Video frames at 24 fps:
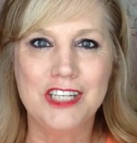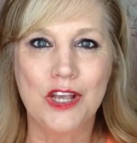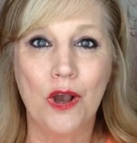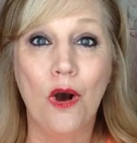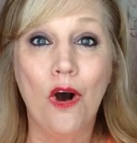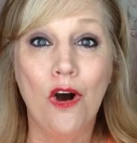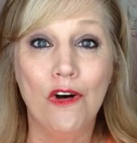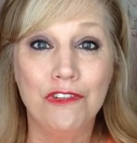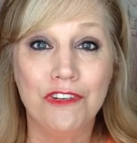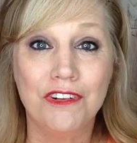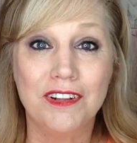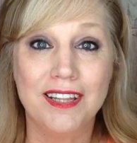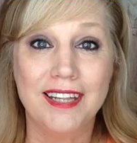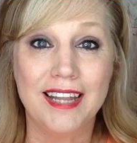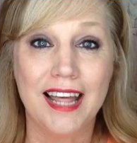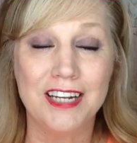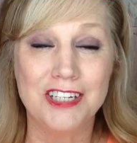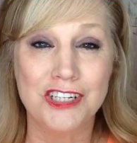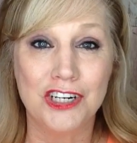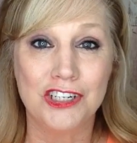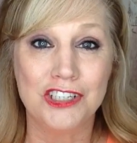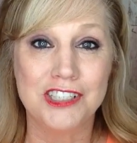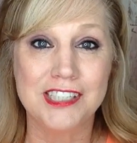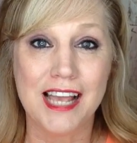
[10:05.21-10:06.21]
so hopefully
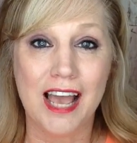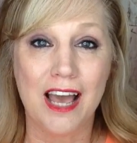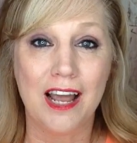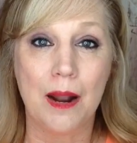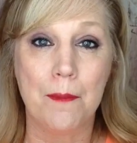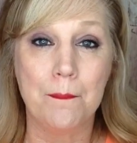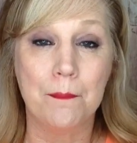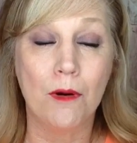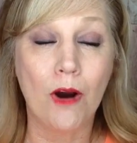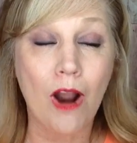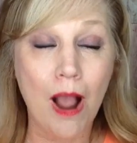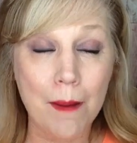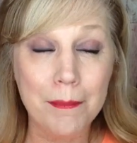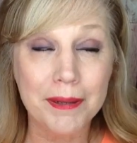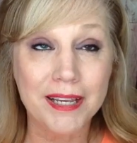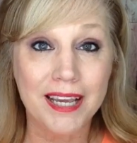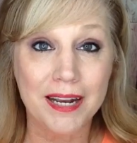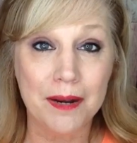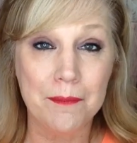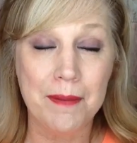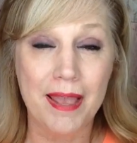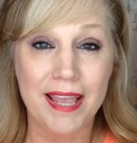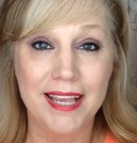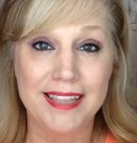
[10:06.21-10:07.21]
that turns out. I'm probably
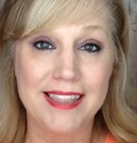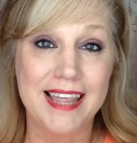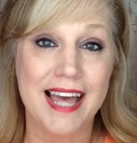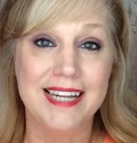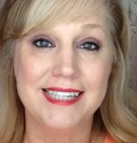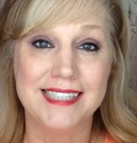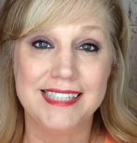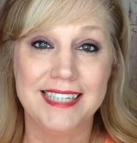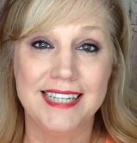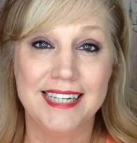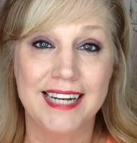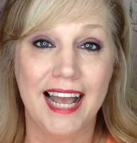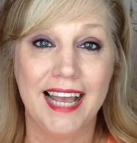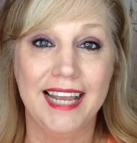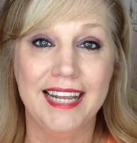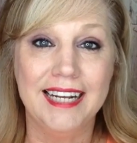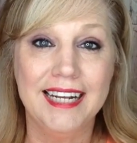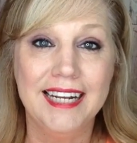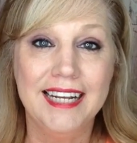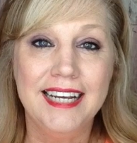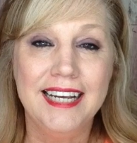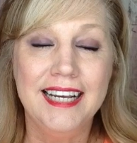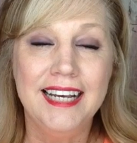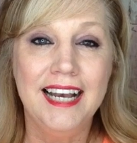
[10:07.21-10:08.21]
going to make that tonight.